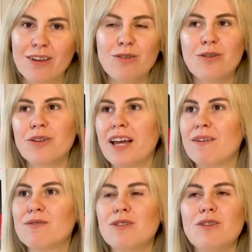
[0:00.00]
You don't
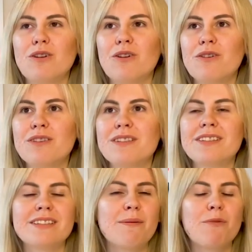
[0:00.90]
have to learn
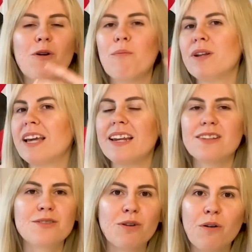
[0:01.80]
some complicated
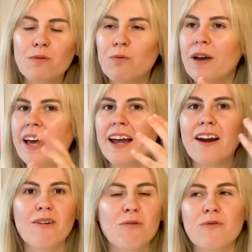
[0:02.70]

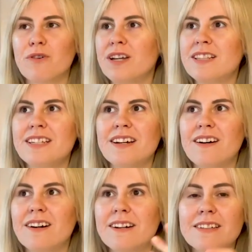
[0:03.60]
software or 3D
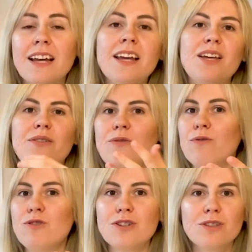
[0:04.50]
art. If you
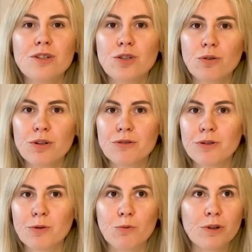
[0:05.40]
just enjoy
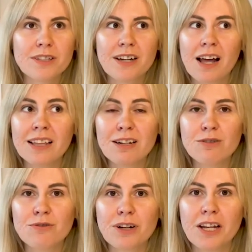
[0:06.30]
doing watercolor
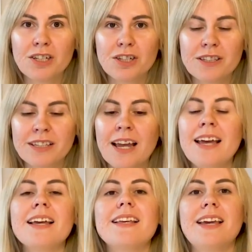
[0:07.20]
illustrations,
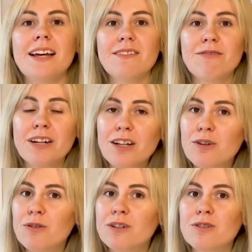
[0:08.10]
get really
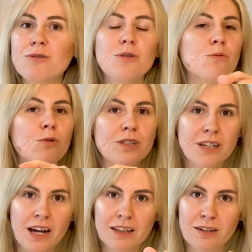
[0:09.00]
good at doing
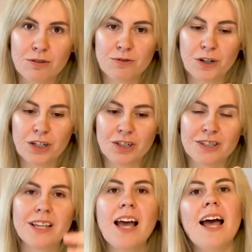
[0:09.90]
watercolor
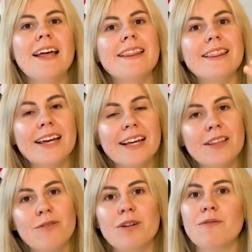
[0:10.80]
illustrations, and
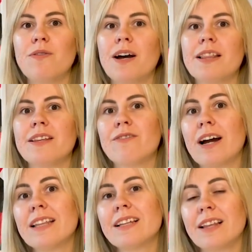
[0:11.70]
then you can find the
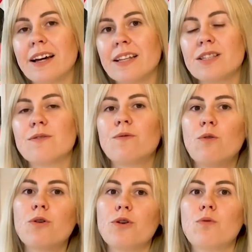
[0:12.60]
right clients
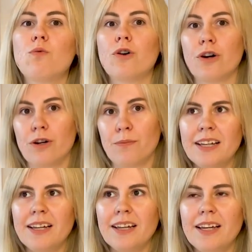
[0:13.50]
for your work.
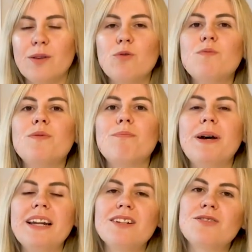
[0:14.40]
It would be
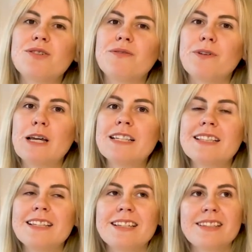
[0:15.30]
better to
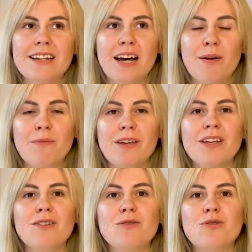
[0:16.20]
invest this time
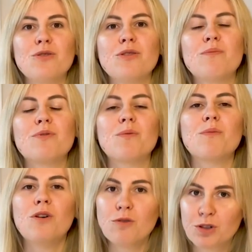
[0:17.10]
into the
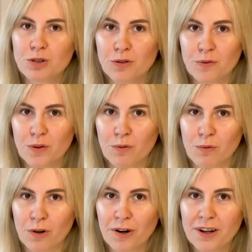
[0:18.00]
promotion of your
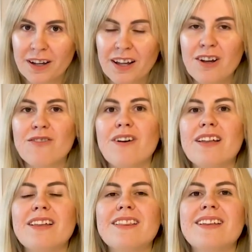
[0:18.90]
work
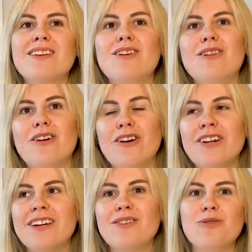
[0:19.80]
rather than
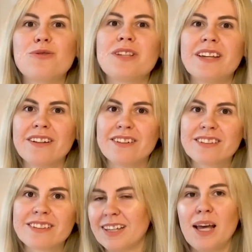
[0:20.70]
learning new
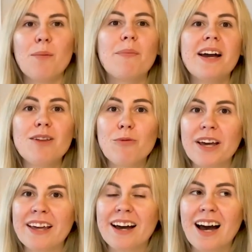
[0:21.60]
skills. By the
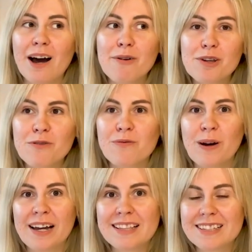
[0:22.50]
way, how are you
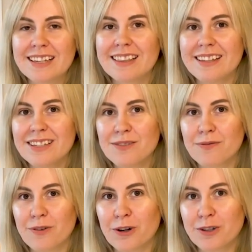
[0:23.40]
finding these
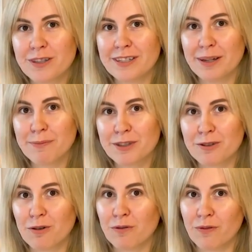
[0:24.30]
first tips
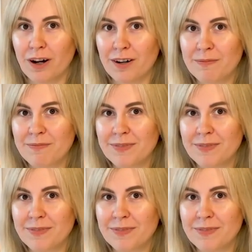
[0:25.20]
so far?